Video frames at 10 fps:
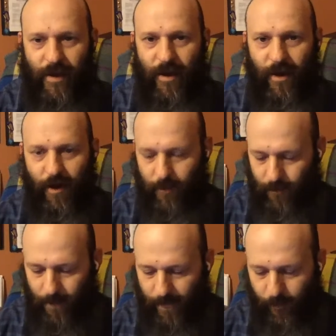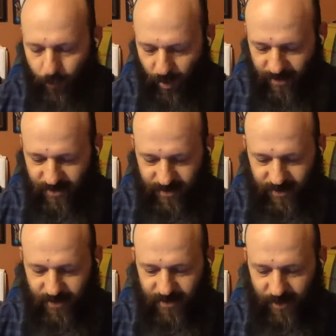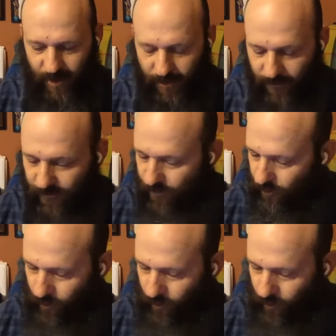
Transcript: the preciousness of